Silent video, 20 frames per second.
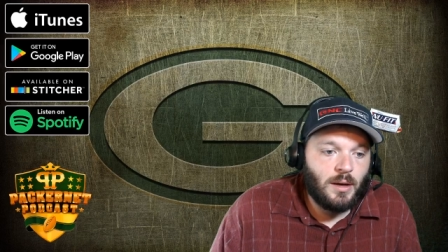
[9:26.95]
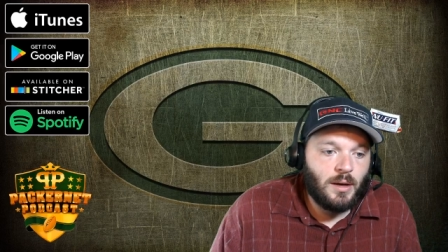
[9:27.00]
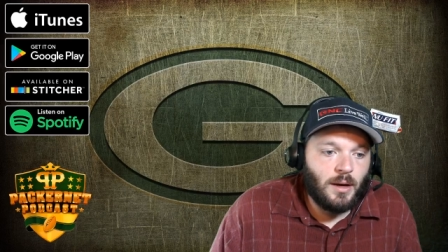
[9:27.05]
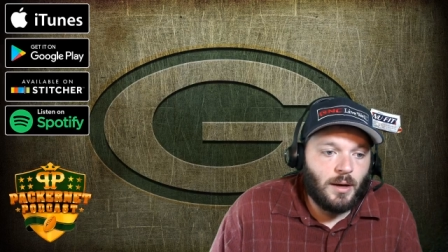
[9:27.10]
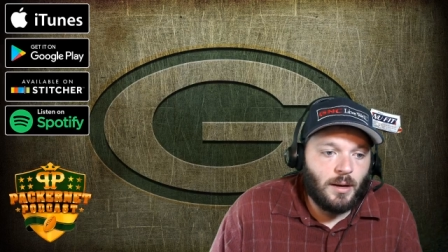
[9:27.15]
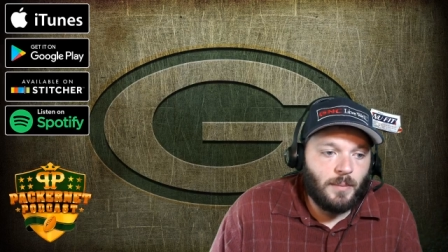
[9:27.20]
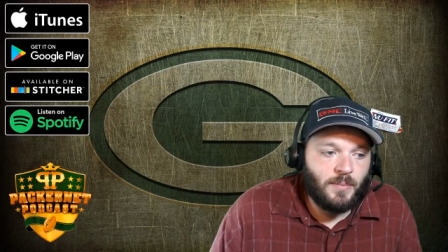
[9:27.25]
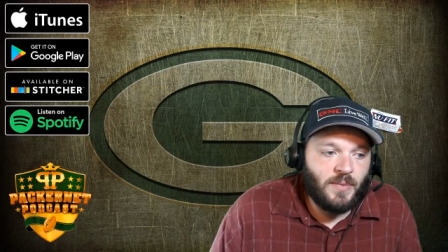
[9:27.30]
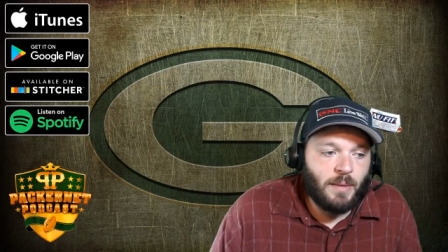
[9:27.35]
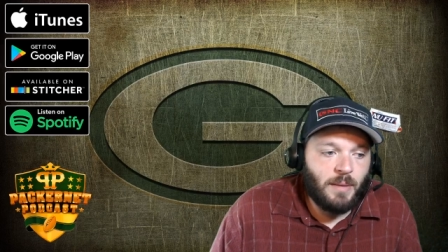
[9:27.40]

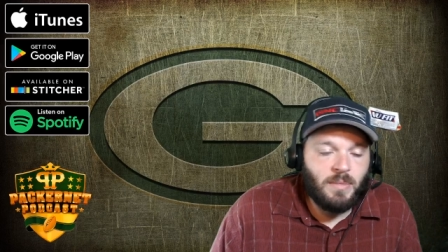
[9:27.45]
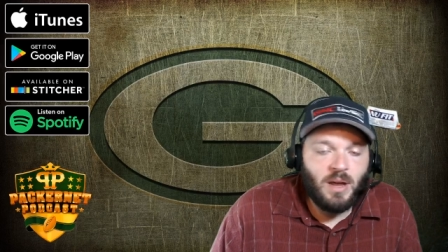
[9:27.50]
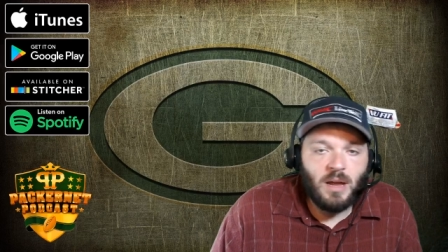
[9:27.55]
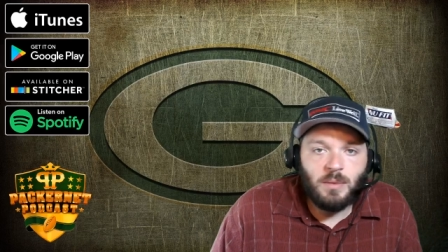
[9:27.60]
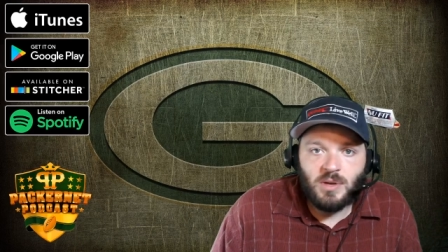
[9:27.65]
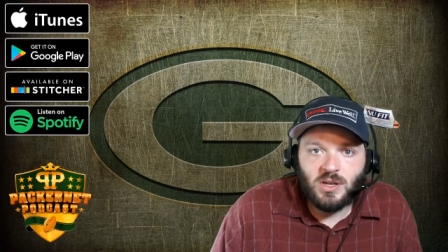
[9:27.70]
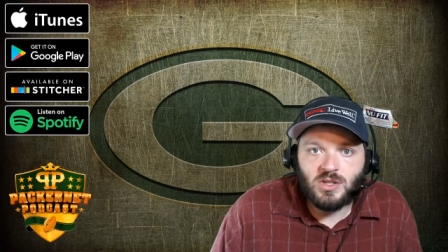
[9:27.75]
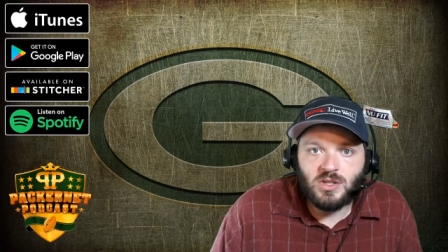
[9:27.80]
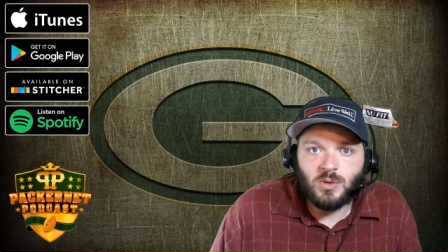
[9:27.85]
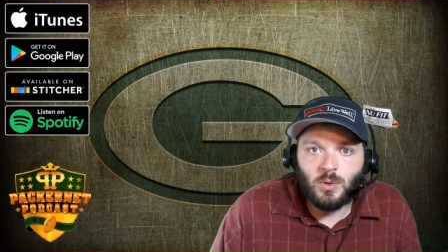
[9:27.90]
Um, that may
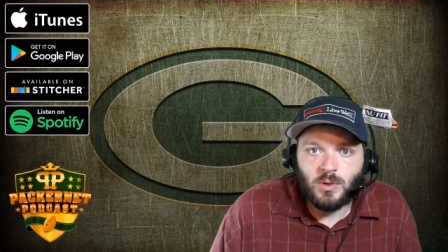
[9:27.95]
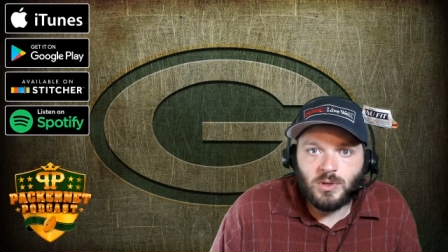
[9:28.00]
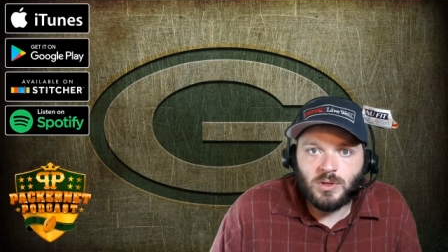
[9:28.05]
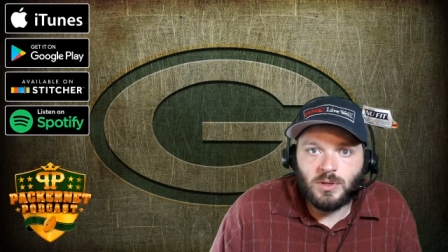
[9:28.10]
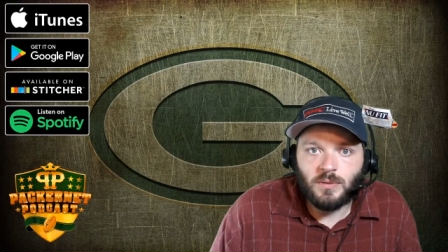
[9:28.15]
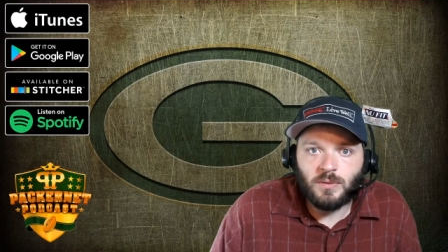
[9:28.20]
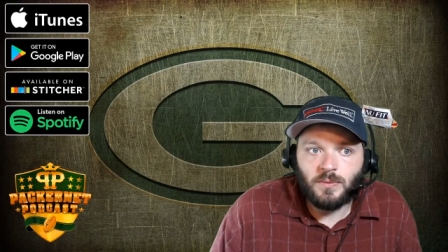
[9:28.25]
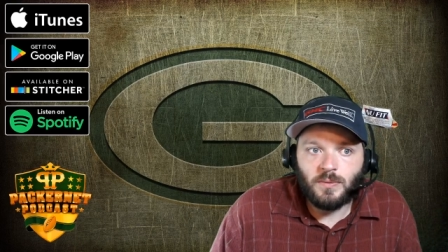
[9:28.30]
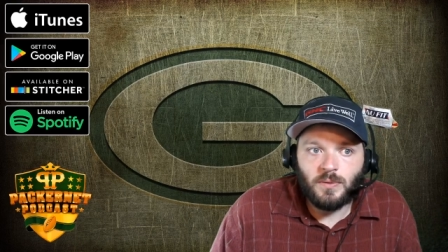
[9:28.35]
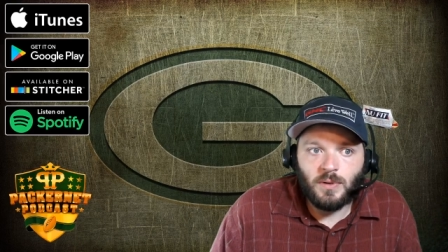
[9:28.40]
be a source
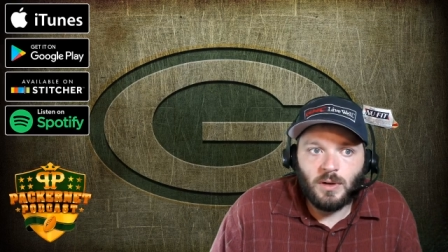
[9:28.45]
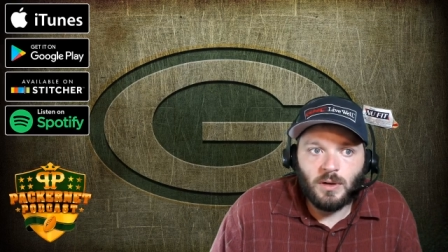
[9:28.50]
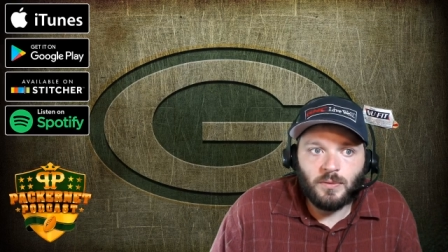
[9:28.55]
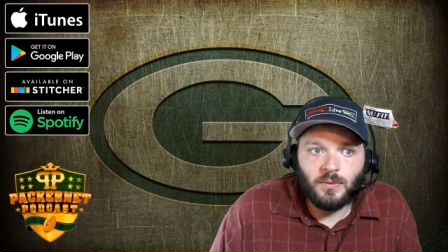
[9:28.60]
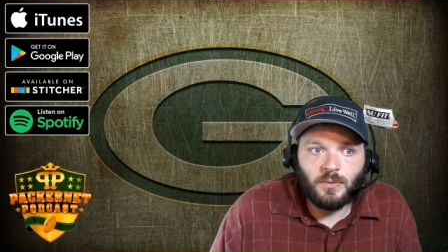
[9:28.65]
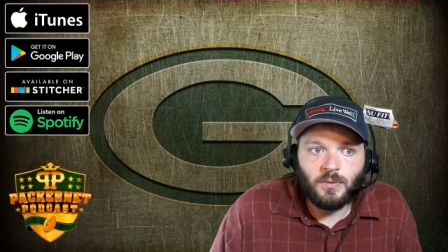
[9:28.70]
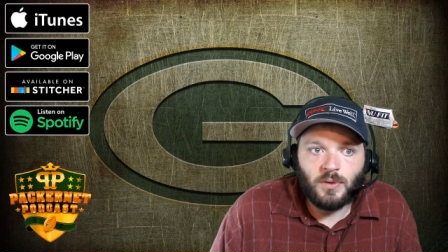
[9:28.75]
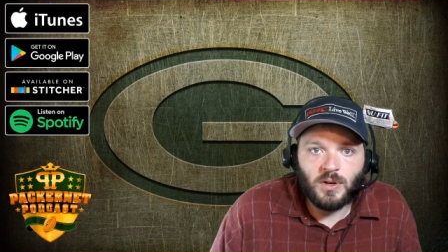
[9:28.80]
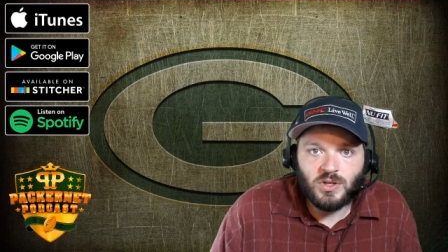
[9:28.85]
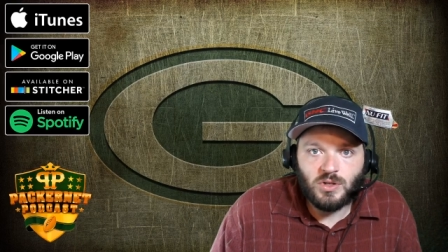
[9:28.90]
of,
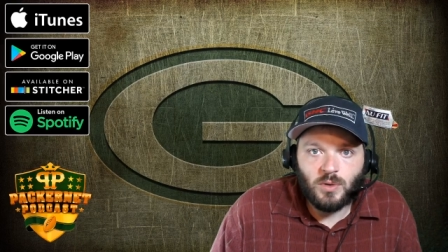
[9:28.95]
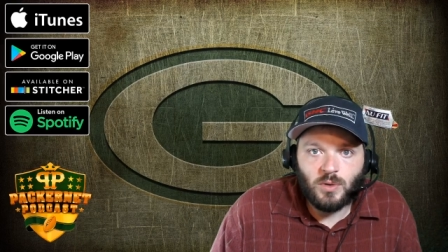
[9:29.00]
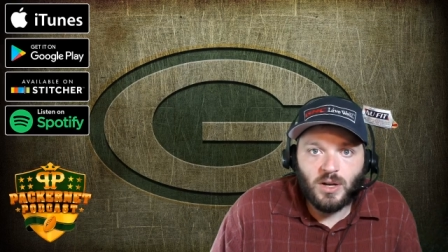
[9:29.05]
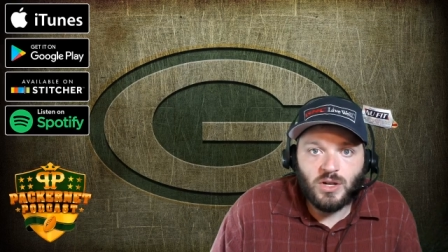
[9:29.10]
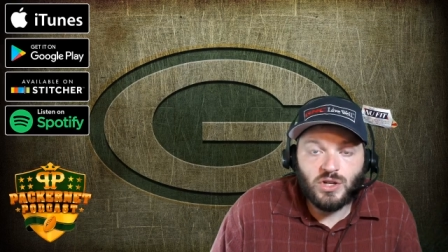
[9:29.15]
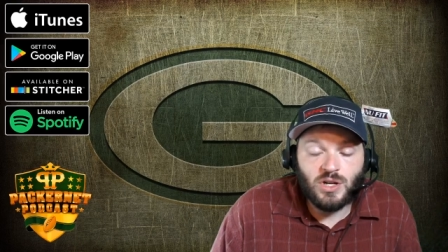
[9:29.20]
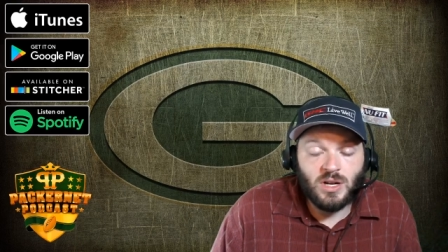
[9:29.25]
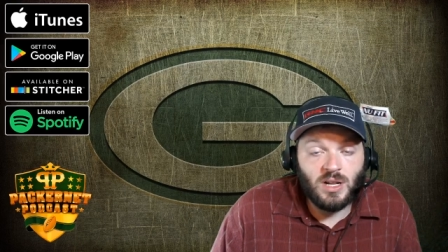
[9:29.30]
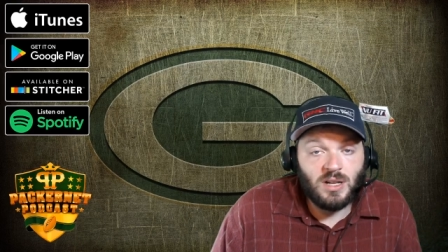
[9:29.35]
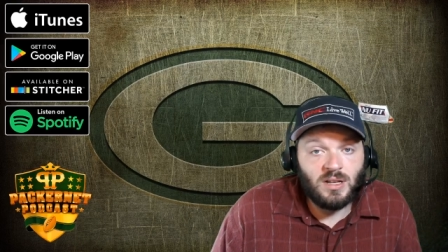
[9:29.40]
of frustration.